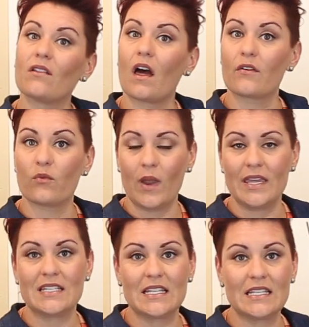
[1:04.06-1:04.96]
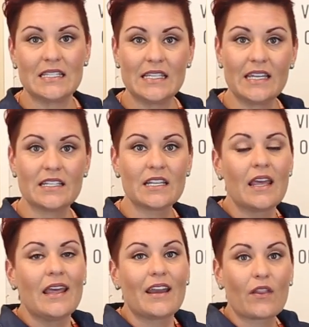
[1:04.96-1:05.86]
lot of weight to this seat.
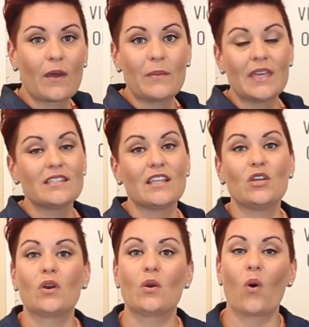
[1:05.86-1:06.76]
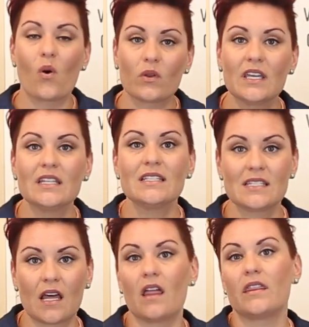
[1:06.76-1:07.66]
Now, that means that you can only
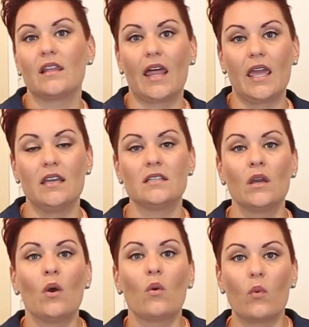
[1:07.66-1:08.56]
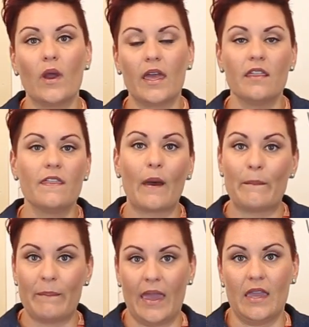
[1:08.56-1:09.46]
install the Lite with a
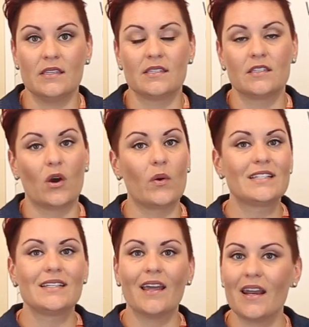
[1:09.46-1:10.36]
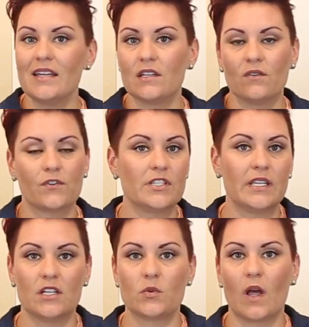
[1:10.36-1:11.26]
base. So it's not ideal for
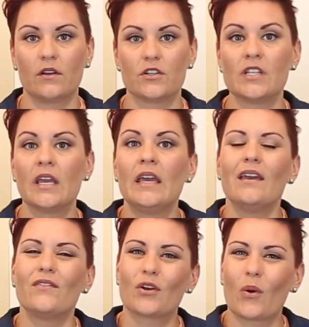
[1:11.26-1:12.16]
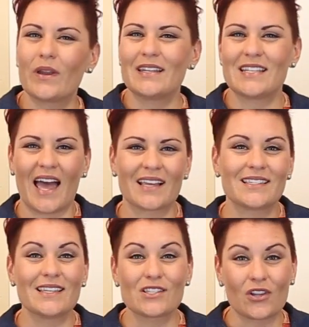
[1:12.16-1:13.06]
city dwellers. If you're going in
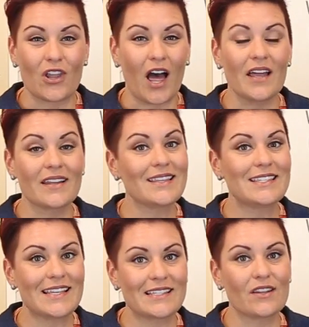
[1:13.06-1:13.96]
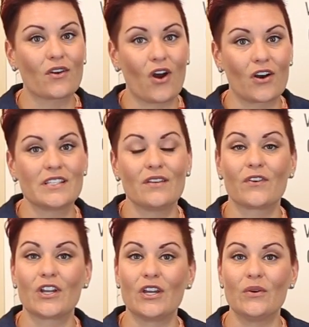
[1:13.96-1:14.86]
taxis a lot, this isn't the car seat
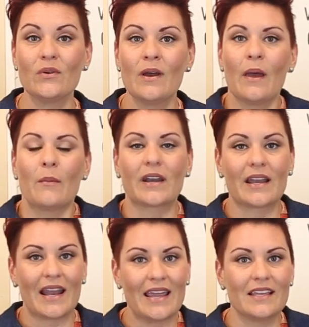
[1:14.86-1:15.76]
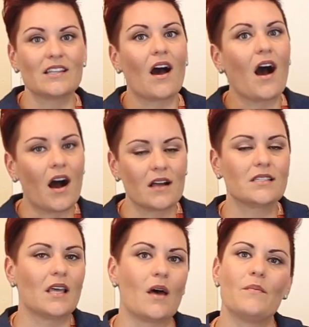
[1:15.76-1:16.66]
for you, but it is
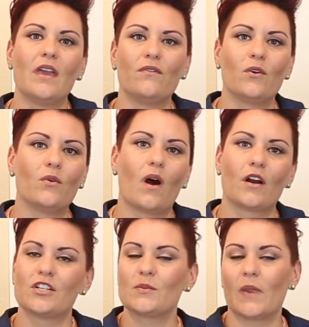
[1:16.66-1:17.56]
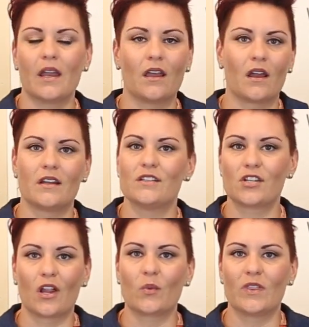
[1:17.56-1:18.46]
awesome if you are just planning on
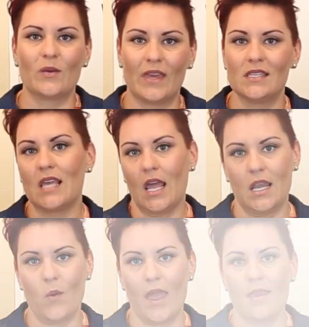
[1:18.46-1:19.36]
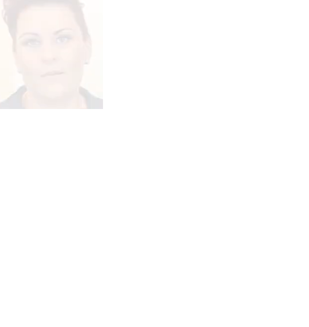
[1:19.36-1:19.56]
installing with the base anyway.